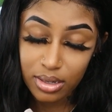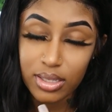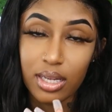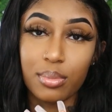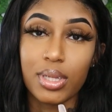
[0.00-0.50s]
I don't
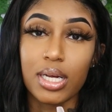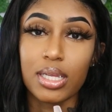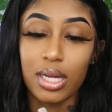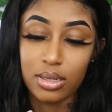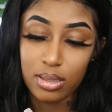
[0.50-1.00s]
know, it's like a
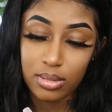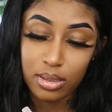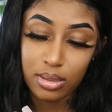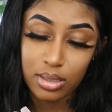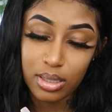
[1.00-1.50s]
blood clot or
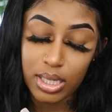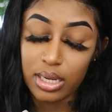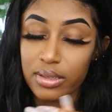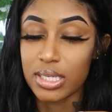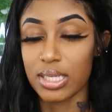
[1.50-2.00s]
something on it. I
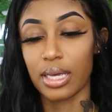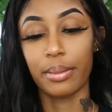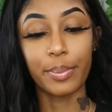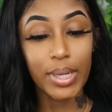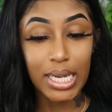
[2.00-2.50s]
can't really see
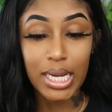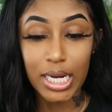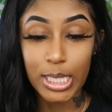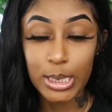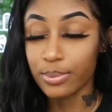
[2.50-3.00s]
it. But
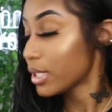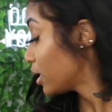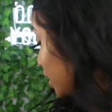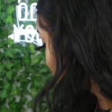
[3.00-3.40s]
yeah,